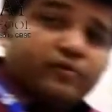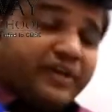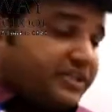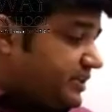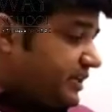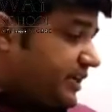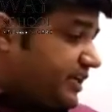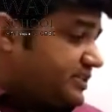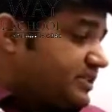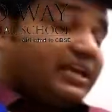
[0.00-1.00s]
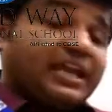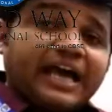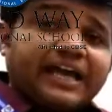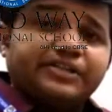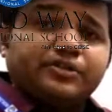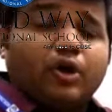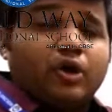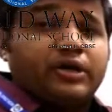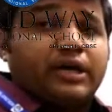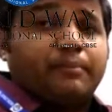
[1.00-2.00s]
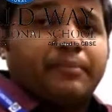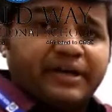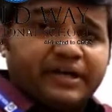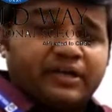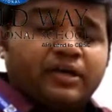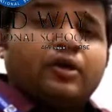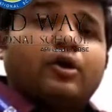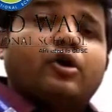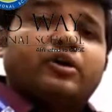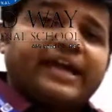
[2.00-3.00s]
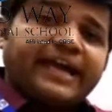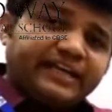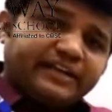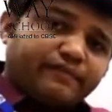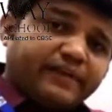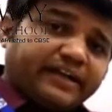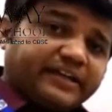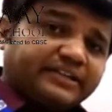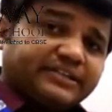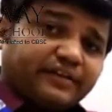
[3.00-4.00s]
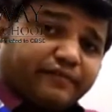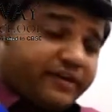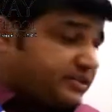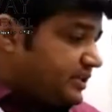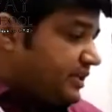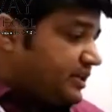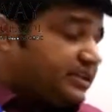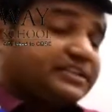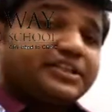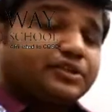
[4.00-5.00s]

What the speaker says: which is lies on a mirror or any reflecting surface, this